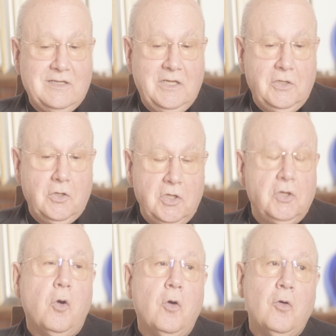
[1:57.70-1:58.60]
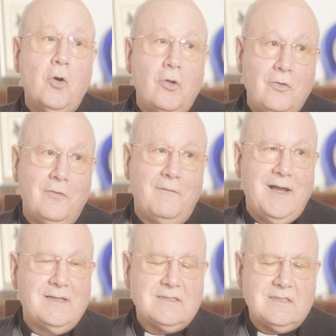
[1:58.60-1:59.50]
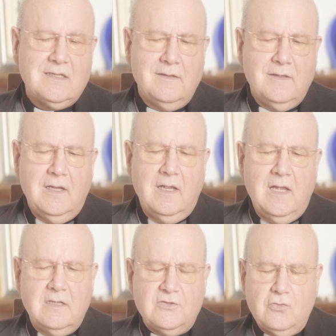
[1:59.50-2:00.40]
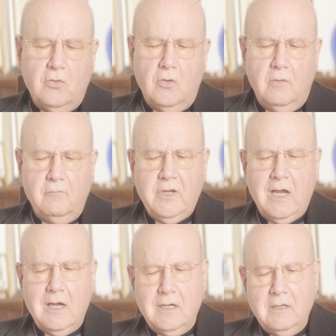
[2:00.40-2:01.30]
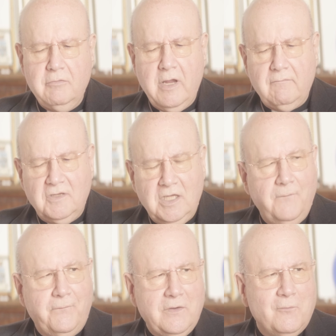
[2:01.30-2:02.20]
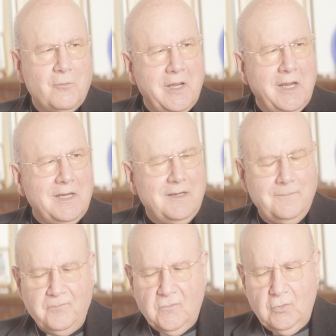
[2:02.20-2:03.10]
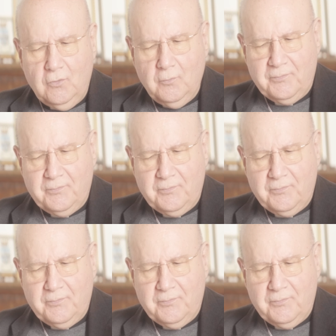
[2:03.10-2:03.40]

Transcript: in all of us. And so we have a different way to